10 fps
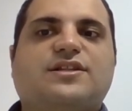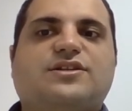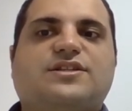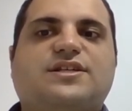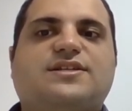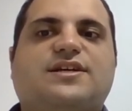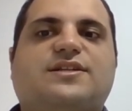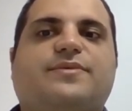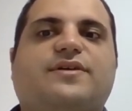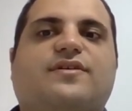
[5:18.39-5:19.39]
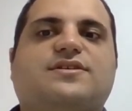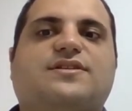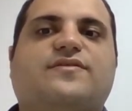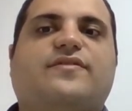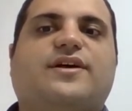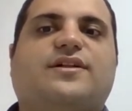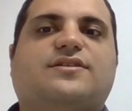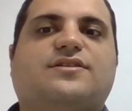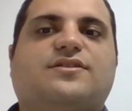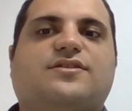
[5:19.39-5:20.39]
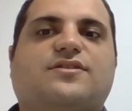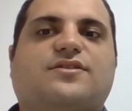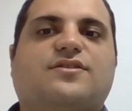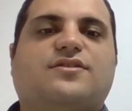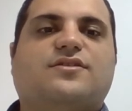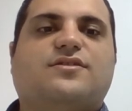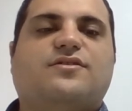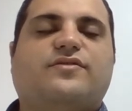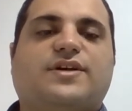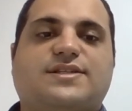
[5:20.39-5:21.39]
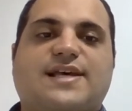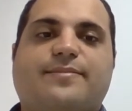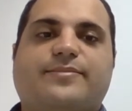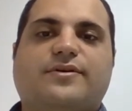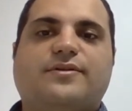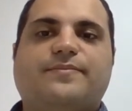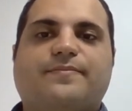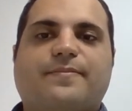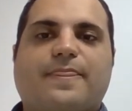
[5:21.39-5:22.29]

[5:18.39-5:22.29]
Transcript: to detect PFAS in the field. For example,